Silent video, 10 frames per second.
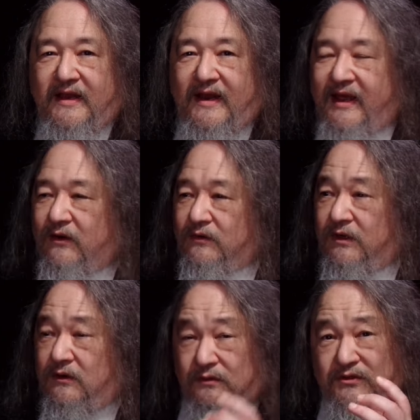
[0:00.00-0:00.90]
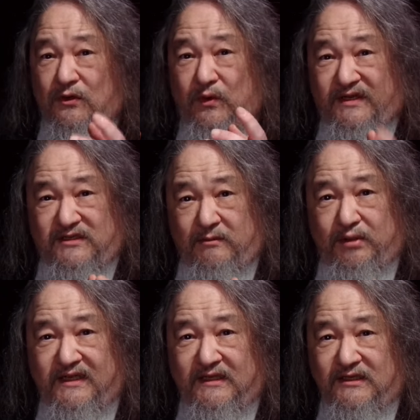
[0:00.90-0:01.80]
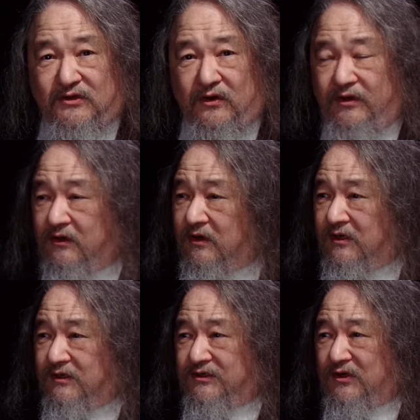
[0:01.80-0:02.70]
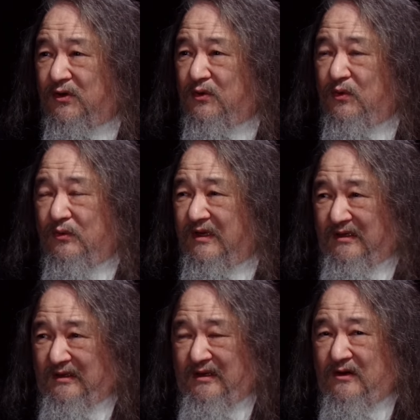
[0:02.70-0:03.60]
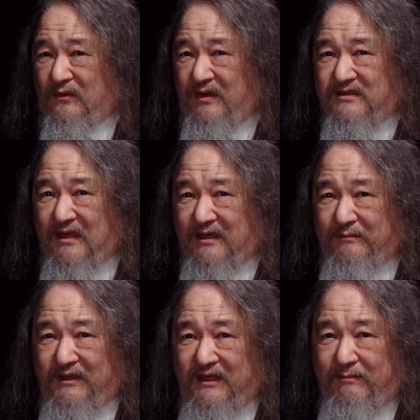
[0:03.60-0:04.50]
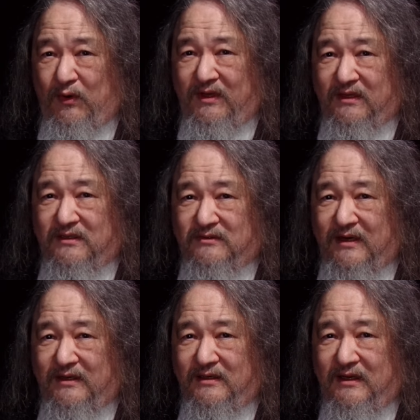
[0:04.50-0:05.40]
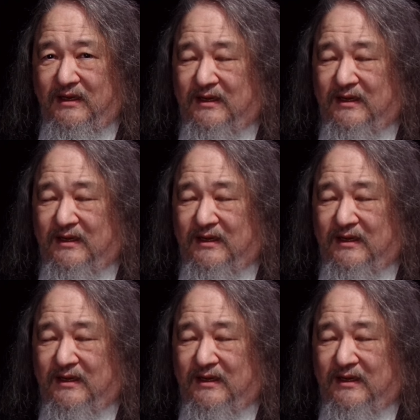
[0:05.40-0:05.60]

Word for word: Now, you know, so it's completely circular, so, you know, it's like completely pointless, right?